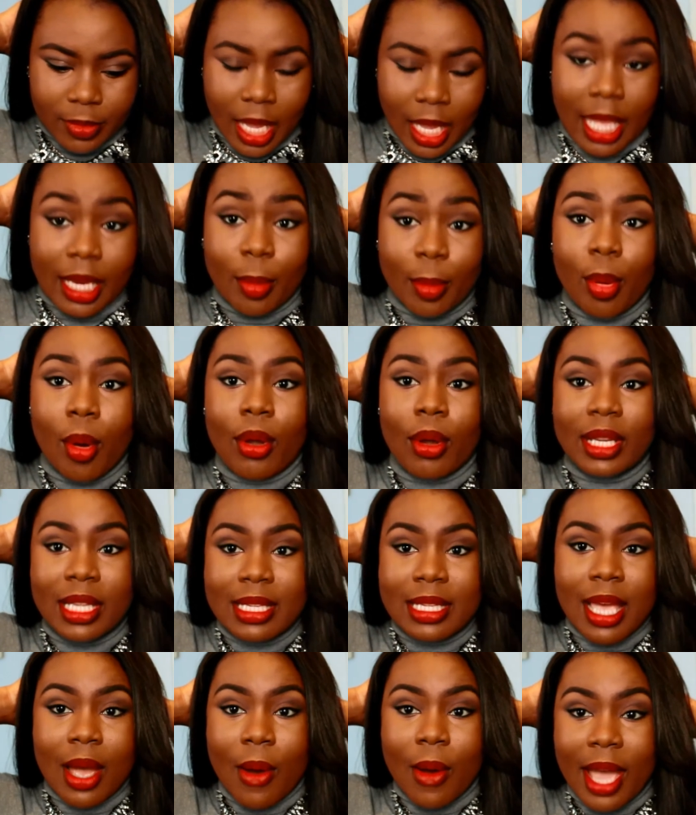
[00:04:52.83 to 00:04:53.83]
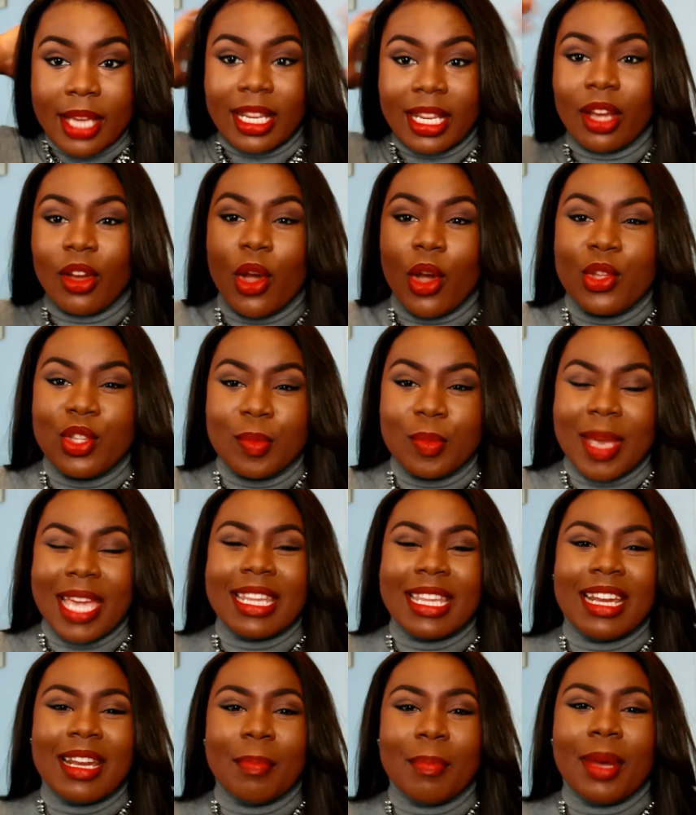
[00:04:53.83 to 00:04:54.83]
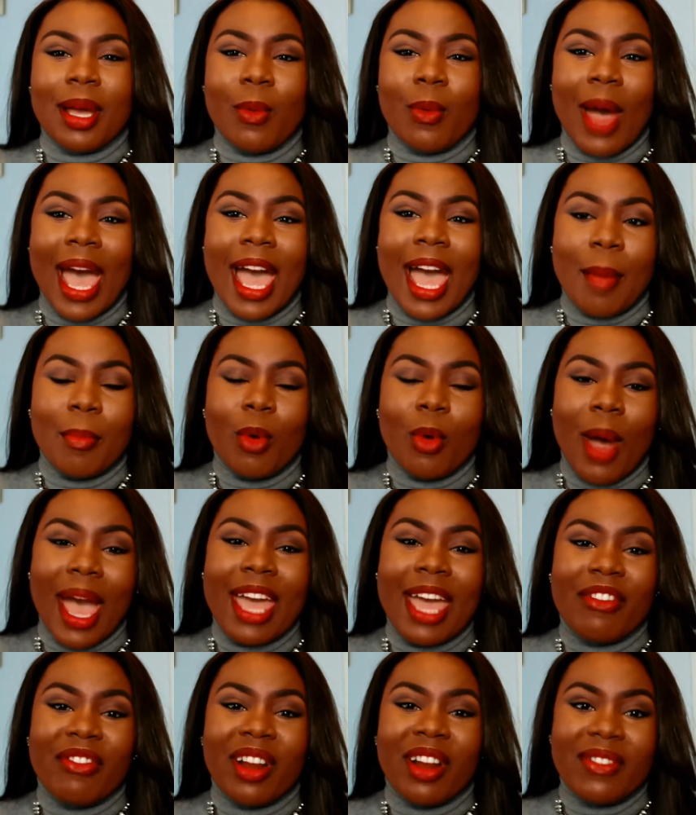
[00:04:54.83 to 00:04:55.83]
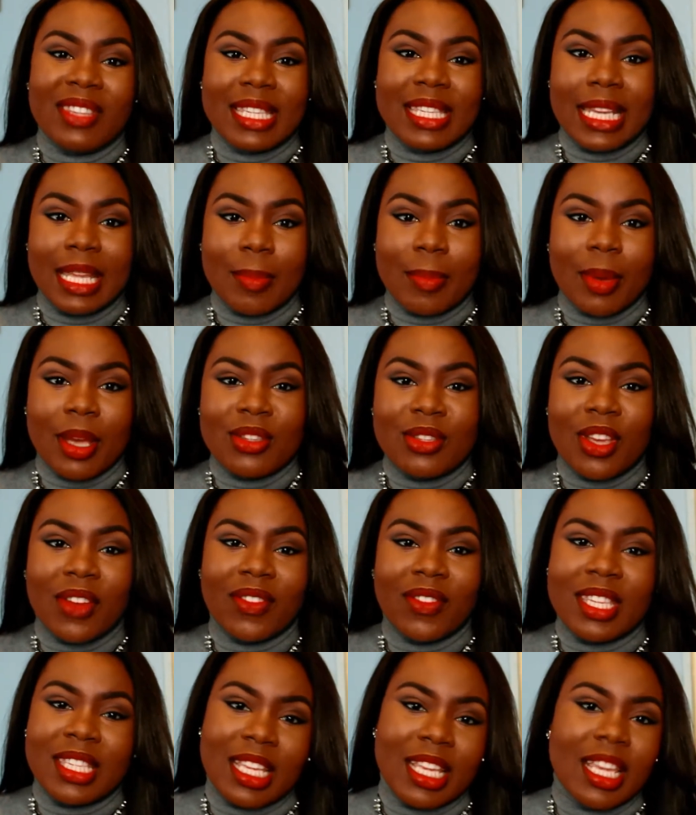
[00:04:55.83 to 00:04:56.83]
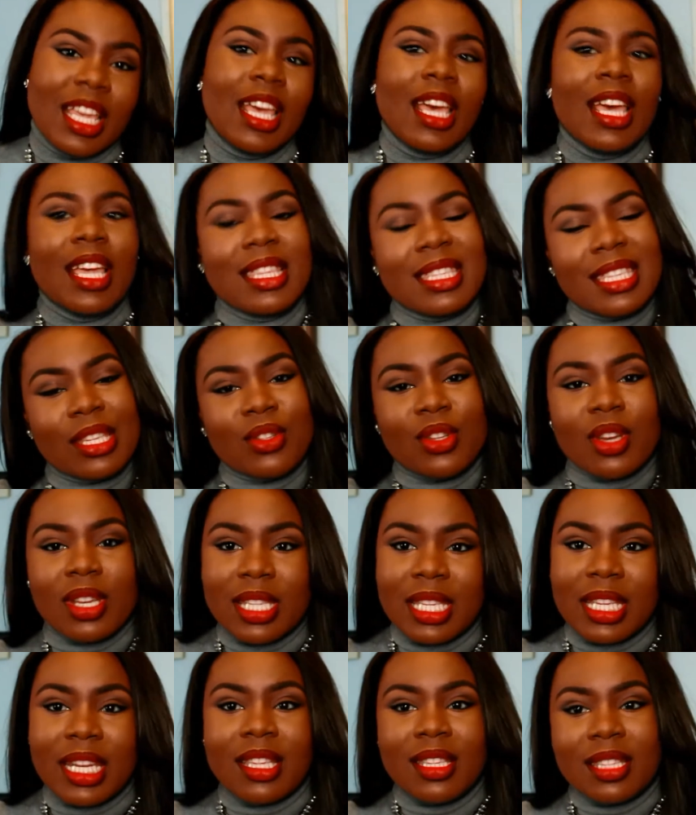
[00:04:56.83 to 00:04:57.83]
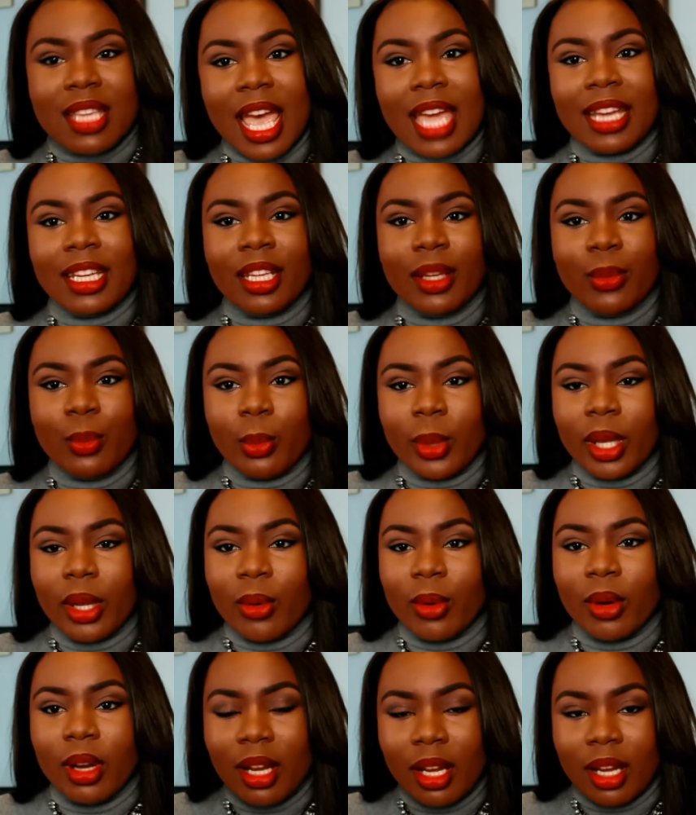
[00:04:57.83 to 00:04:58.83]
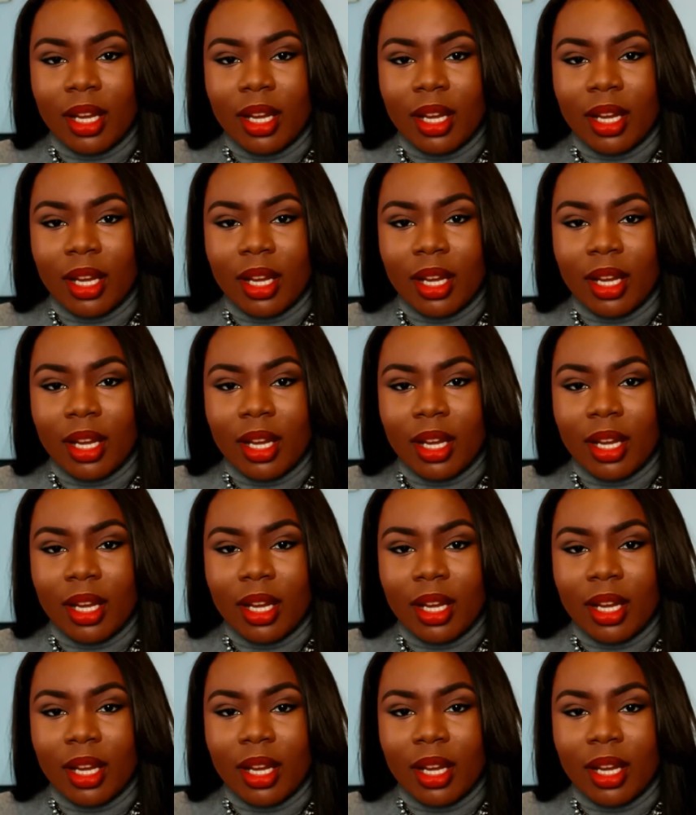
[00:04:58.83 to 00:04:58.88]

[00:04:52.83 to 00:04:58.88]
in a ponytail and then go to bed, and I'm a quite I'm quite a rough sleeper, so obviously tossing and turning will